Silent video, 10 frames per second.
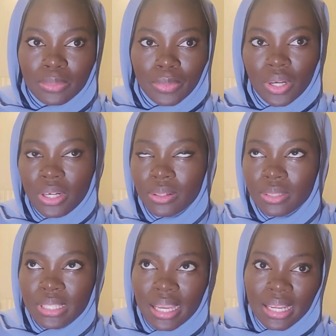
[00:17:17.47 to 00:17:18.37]

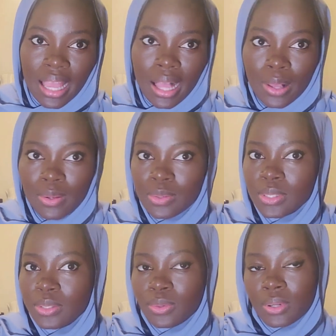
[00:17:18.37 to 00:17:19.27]
pearls kind of
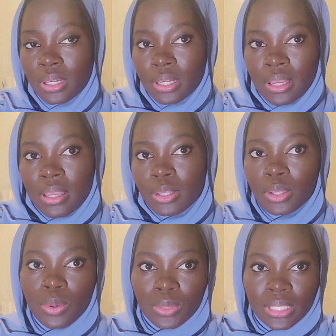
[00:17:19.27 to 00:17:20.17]
house or
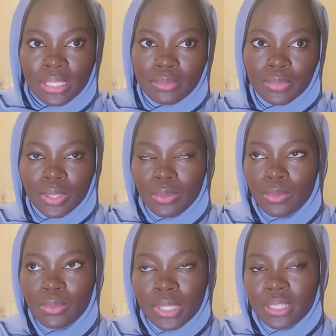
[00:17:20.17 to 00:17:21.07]
golden, but
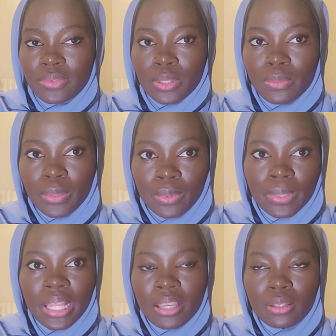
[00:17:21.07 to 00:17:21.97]
what if some people
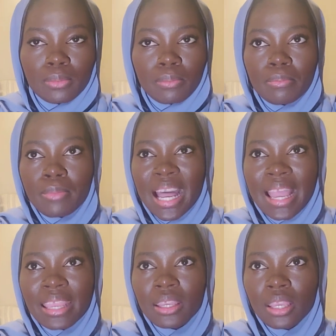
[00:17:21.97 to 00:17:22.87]
be like,
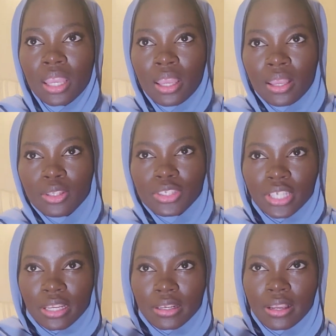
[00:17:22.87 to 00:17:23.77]
my
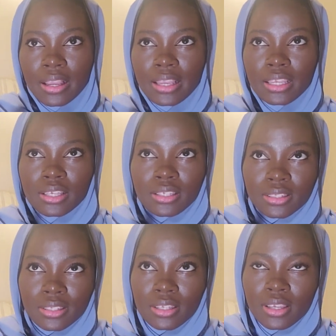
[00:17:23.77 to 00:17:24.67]
Jannah
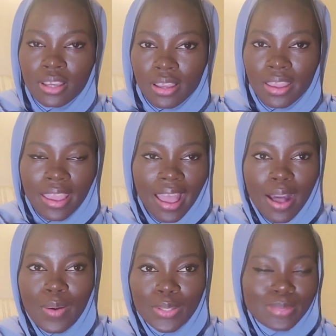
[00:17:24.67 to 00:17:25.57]
is a
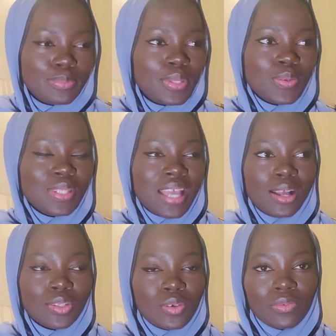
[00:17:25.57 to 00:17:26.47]
house built
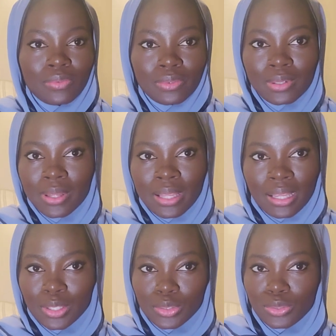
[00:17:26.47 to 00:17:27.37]
out of
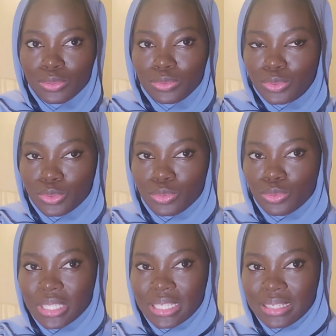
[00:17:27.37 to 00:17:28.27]

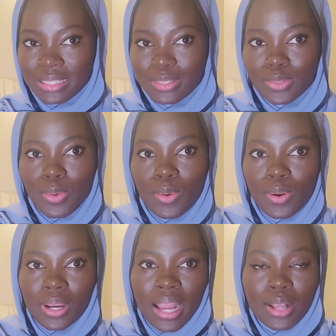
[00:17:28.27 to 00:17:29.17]
trees,
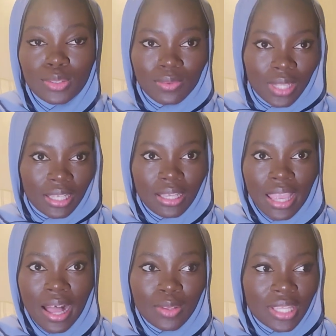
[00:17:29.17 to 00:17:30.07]
or out of like a
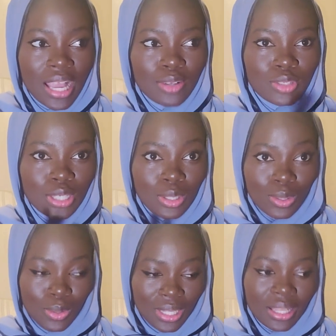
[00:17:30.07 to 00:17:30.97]
house that actually
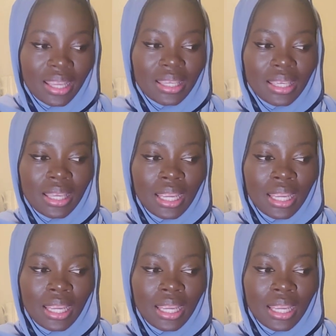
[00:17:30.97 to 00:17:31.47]
look like